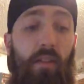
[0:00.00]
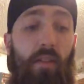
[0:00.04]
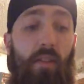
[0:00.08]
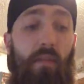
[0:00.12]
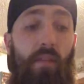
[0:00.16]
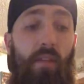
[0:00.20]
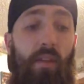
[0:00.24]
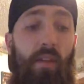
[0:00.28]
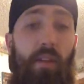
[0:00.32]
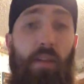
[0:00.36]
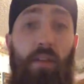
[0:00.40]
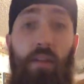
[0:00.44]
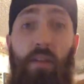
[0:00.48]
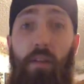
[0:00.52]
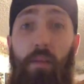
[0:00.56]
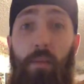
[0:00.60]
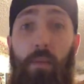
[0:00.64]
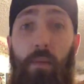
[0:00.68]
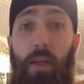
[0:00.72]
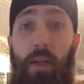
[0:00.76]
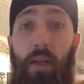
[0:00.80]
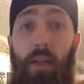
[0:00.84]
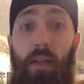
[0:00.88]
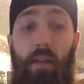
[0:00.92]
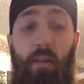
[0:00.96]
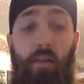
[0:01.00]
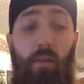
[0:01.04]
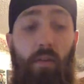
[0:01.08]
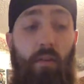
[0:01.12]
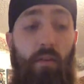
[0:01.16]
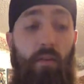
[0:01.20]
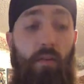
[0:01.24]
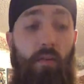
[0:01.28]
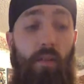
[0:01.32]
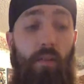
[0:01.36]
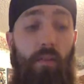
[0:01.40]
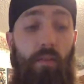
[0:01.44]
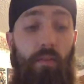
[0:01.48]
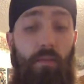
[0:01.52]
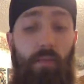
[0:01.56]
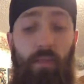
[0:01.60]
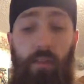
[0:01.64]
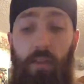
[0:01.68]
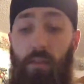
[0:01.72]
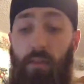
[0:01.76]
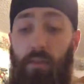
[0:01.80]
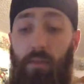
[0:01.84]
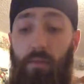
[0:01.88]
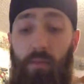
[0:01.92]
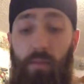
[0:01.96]
very good bag, or
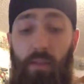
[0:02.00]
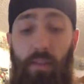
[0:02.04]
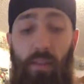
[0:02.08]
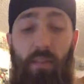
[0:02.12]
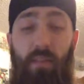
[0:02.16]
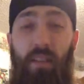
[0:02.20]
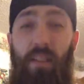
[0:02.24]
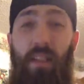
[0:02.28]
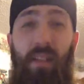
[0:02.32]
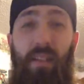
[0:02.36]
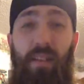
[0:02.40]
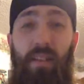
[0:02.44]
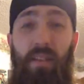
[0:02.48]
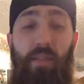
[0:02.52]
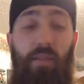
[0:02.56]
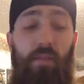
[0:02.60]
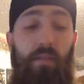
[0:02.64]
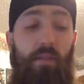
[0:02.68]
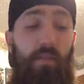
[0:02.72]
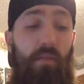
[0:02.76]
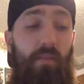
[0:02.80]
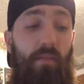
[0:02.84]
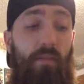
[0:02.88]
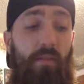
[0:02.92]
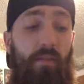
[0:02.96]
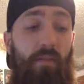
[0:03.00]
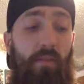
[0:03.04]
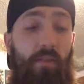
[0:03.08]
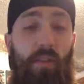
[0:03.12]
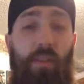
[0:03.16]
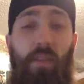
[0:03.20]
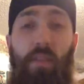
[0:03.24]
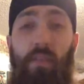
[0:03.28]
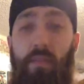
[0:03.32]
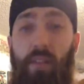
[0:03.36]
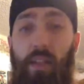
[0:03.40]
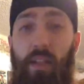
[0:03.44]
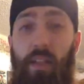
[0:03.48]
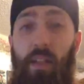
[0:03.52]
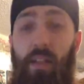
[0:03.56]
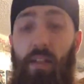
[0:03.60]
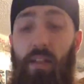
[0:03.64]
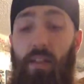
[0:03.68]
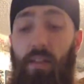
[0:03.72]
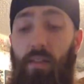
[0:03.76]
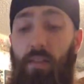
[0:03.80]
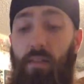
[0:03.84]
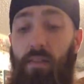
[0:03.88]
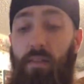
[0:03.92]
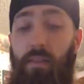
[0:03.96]
I don't like those. They're convenient.